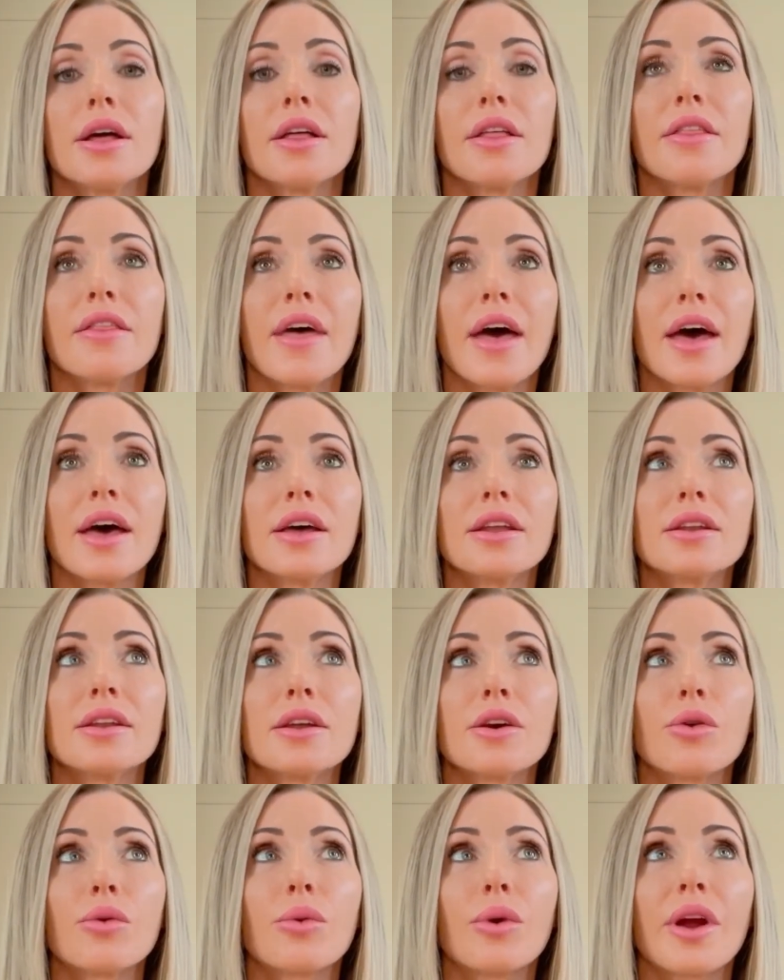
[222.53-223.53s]

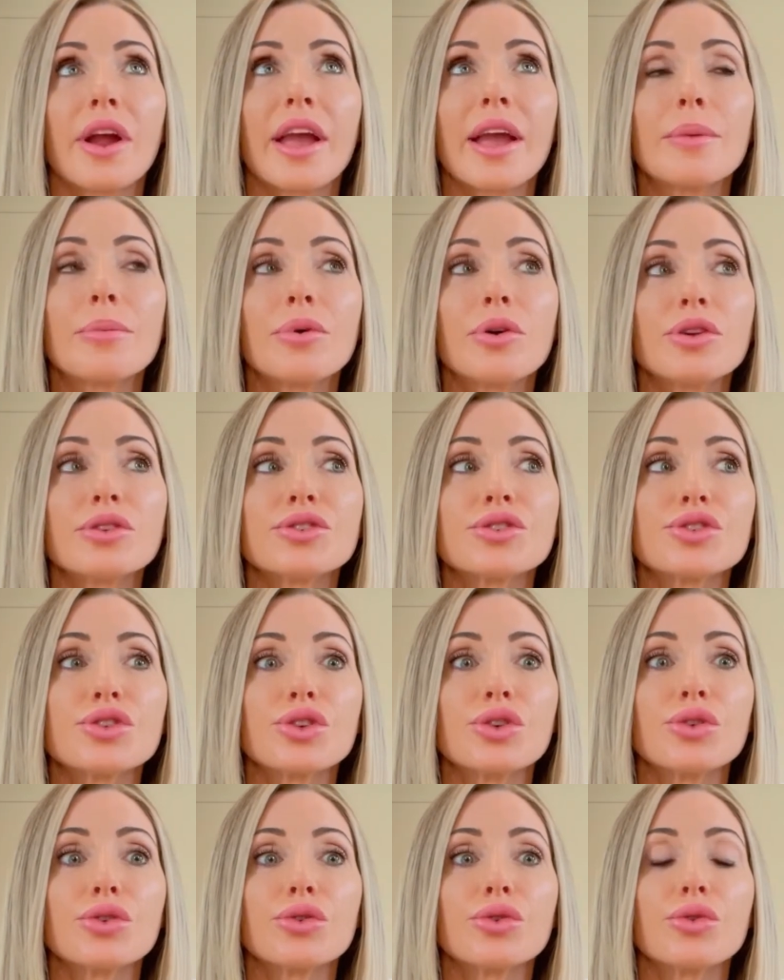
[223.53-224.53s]
then we're able
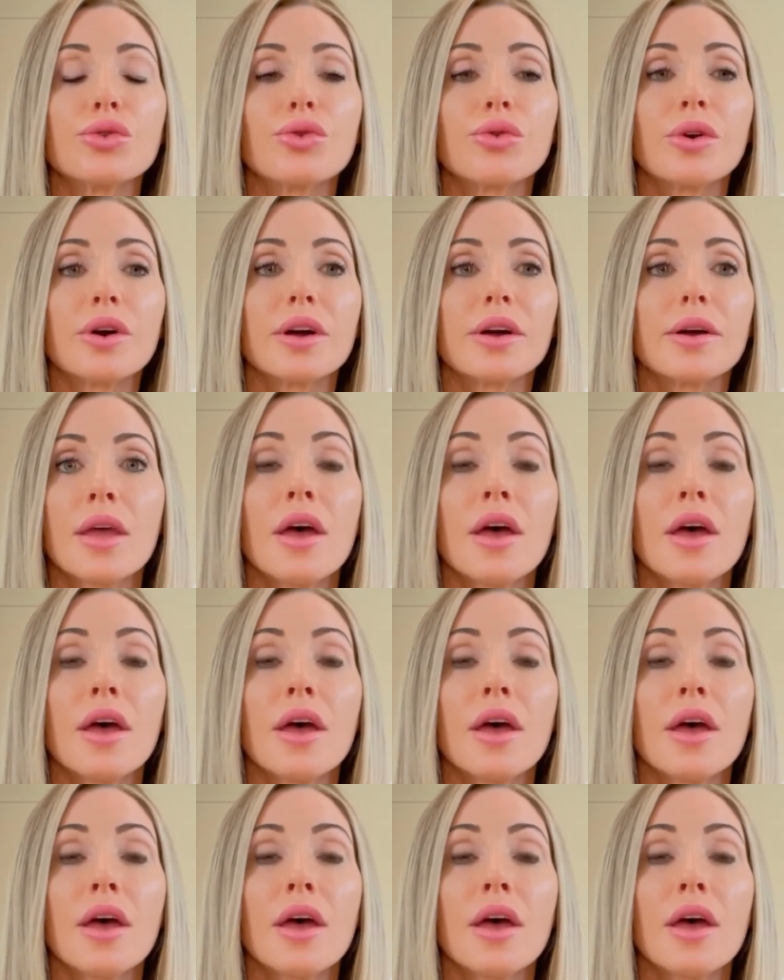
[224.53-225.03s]
to